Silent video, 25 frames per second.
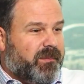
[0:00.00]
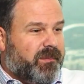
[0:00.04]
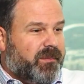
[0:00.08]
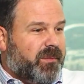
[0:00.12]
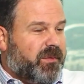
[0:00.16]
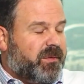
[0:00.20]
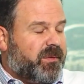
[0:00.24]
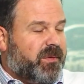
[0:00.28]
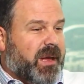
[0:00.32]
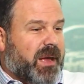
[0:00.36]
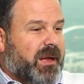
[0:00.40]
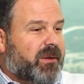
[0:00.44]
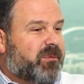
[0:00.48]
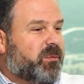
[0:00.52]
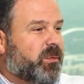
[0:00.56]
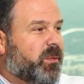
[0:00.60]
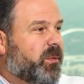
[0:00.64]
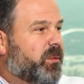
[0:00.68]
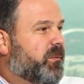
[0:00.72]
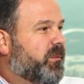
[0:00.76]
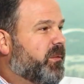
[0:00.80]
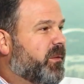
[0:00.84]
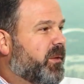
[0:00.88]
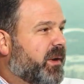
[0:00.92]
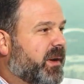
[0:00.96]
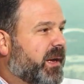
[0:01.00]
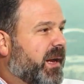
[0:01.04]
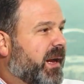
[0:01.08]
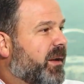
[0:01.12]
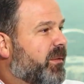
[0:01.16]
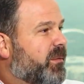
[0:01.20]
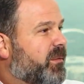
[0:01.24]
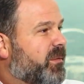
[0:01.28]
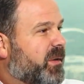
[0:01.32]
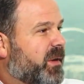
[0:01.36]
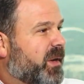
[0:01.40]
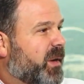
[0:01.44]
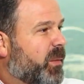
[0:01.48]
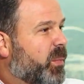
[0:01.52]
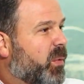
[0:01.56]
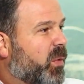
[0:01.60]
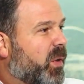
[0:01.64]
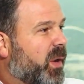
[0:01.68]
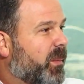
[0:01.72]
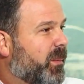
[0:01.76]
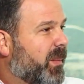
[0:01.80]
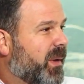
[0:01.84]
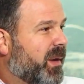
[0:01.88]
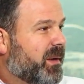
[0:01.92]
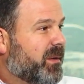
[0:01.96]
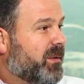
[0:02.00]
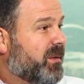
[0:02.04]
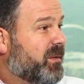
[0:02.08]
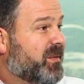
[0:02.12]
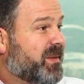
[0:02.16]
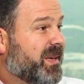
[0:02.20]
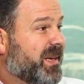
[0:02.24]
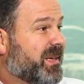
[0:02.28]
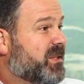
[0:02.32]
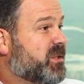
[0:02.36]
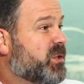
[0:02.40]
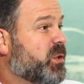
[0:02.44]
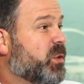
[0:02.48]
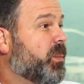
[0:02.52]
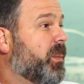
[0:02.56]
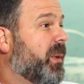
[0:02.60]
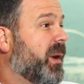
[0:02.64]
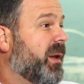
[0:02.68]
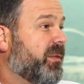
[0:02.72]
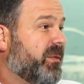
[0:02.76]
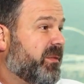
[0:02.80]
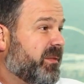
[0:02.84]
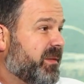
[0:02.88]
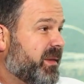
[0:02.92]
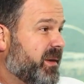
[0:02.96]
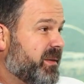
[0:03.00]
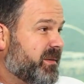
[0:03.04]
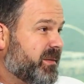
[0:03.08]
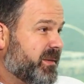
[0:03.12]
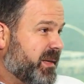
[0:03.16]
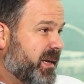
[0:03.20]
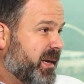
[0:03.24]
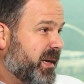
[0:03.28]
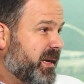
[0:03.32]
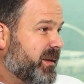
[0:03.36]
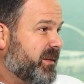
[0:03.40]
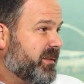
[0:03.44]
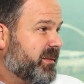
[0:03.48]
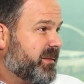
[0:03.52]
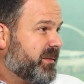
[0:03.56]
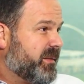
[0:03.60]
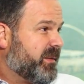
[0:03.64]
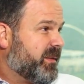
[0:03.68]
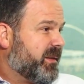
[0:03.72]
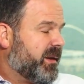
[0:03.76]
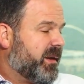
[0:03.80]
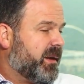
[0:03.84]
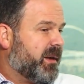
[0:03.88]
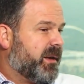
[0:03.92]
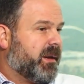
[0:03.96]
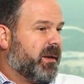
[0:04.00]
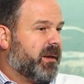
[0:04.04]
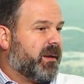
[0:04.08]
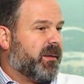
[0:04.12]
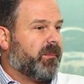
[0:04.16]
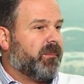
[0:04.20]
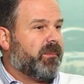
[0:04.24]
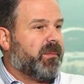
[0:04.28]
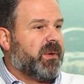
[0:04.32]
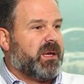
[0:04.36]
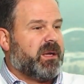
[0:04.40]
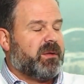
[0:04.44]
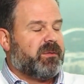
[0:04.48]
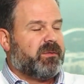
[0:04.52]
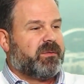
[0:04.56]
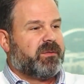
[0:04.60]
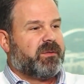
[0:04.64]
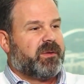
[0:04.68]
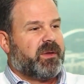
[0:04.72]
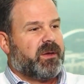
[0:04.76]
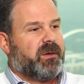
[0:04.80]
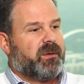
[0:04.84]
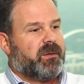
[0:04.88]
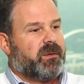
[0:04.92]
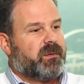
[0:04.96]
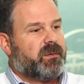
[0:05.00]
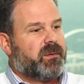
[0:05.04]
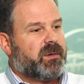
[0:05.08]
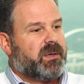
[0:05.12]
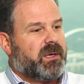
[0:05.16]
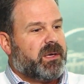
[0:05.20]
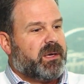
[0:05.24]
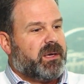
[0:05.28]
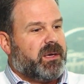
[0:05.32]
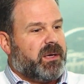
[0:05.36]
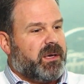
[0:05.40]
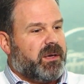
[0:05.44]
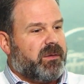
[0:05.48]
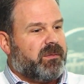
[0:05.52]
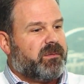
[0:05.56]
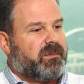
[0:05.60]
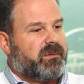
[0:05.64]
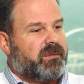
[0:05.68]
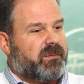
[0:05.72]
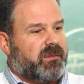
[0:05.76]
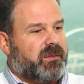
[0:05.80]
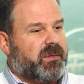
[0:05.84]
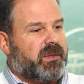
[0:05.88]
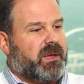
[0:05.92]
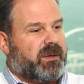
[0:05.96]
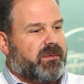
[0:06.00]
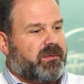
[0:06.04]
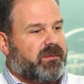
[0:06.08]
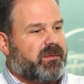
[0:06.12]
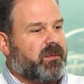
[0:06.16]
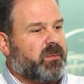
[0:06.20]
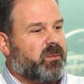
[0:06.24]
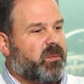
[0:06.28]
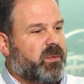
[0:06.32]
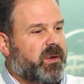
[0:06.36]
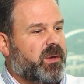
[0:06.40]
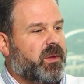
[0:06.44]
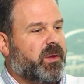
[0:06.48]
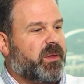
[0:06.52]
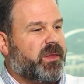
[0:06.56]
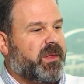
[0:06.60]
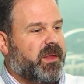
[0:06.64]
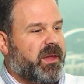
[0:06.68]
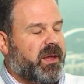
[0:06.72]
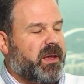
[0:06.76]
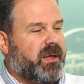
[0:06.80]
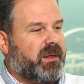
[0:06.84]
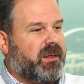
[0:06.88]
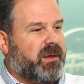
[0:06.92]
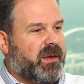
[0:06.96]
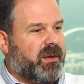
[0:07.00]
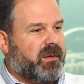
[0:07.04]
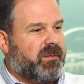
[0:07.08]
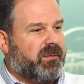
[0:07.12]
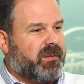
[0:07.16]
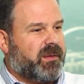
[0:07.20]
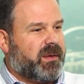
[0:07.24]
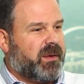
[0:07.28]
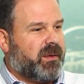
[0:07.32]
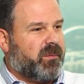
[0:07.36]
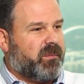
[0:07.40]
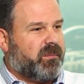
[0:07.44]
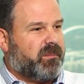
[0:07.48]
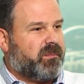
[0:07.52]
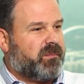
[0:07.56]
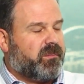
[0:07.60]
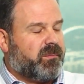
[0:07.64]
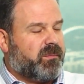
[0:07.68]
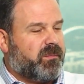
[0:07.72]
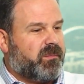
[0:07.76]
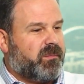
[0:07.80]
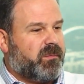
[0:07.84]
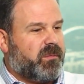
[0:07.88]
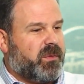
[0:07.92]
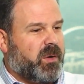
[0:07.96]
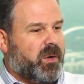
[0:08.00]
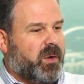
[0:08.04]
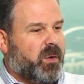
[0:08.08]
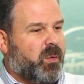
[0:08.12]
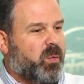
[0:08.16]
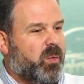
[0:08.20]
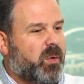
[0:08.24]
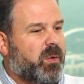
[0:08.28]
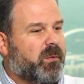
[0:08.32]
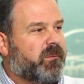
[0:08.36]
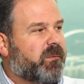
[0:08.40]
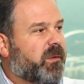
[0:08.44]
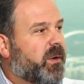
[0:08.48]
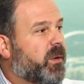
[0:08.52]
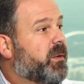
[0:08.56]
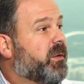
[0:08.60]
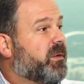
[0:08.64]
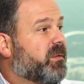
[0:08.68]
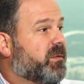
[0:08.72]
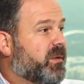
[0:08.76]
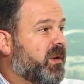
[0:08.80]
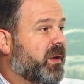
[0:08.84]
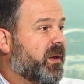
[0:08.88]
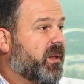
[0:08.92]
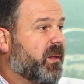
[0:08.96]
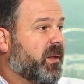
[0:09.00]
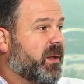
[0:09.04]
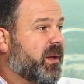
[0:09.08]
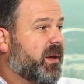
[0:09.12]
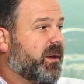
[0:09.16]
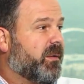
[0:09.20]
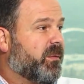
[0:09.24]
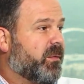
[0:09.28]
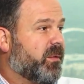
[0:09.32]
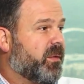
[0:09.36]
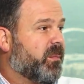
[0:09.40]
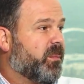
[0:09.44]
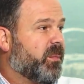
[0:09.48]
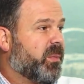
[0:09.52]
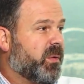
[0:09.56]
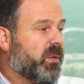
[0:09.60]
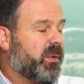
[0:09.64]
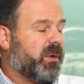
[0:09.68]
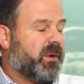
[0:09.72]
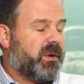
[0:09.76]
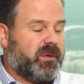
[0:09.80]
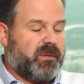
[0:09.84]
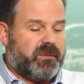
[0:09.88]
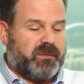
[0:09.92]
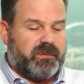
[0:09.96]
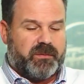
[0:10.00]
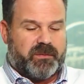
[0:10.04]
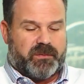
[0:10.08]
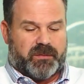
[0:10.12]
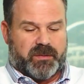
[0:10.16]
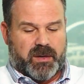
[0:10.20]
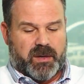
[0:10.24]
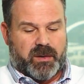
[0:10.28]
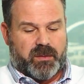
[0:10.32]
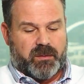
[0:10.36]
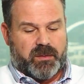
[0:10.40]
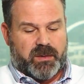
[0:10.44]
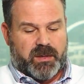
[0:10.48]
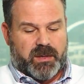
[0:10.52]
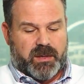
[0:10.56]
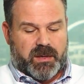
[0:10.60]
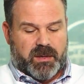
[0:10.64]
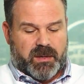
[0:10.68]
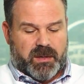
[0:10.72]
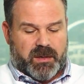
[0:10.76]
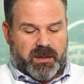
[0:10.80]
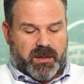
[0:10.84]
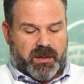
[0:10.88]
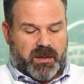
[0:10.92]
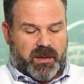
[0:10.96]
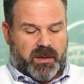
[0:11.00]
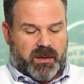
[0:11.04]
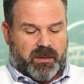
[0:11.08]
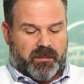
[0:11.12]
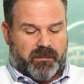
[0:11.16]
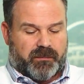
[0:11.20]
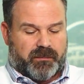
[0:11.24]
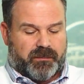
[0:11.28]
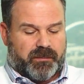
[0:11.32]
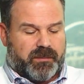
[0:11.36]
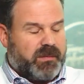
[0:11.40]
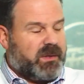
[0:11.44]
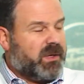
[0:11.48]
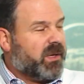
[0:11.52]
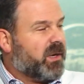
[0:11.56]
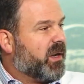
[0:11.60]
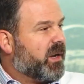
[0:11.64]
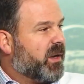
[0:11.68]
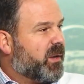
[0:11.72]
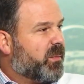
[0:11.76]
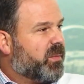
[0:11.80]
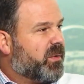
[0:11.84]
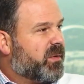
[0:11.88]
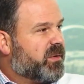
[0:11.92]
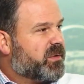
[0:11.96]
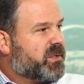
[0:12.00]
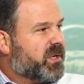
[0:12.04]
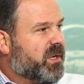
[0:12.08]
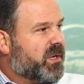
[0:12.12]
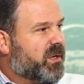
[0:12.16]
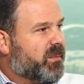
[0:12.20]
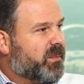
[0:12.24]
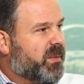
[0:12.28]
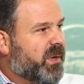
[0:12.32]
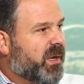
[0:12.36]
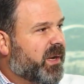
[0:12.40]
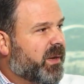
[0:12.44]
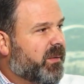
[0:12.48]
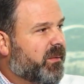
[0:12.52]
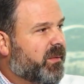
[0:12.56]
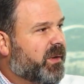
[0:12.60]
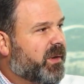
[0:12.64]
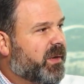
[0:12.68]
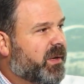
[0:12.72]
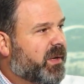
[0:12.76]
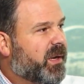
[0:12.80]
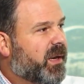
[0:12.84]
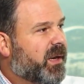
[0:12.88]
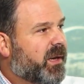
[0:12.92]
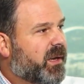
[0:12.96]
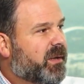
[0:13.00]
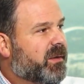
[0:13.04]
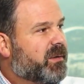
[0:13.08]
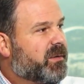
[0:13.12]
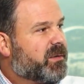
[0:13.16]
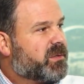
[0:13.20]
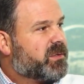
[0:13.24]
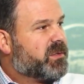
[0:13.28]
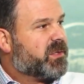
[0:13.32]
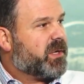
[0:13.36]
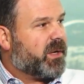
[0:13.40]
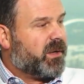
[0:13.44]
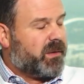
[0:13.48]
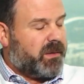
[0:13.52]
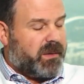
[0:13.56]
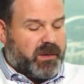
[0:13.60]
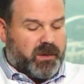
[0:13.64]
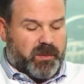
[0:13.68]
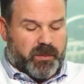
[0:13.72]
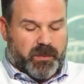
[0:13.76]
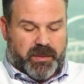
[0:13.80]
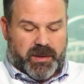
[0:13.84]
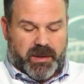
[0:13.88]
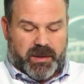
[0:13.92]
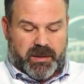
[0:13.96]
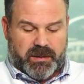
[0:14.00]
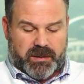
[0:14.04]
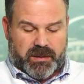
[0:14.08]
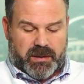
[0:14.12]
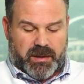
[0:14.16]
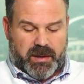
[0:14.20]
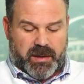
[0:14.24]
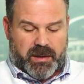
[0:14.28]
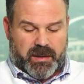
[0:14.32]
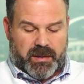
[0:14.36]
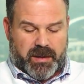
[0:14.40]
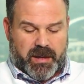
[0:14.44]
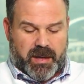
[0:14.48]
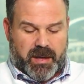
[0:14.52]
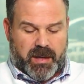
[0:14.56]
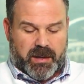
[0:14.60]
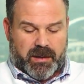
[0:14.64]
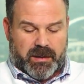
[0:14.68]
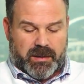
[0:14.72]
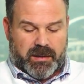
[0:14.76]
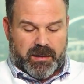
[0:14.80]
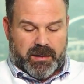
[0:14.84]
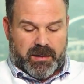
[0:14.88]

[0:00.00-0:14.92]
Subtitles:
scheduled for a counseling appointment could take 2 months these days, and so that's the real thing that you know, we're focused on a lot with employers. And so you know, I appreciate you being able to kind of share a little bit on that.